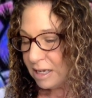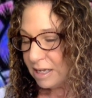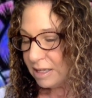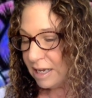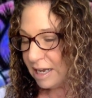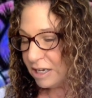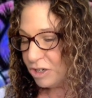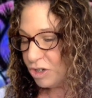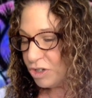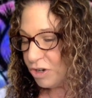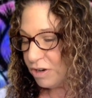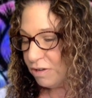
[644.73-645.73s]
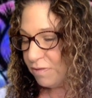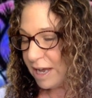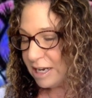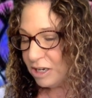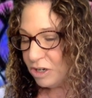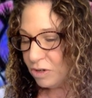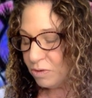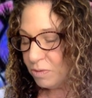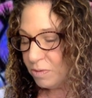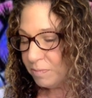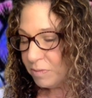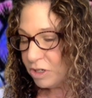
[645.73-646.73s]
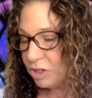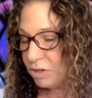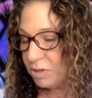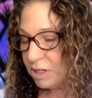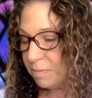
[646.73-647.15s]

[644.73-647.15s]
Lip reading: The angels are inviting you to use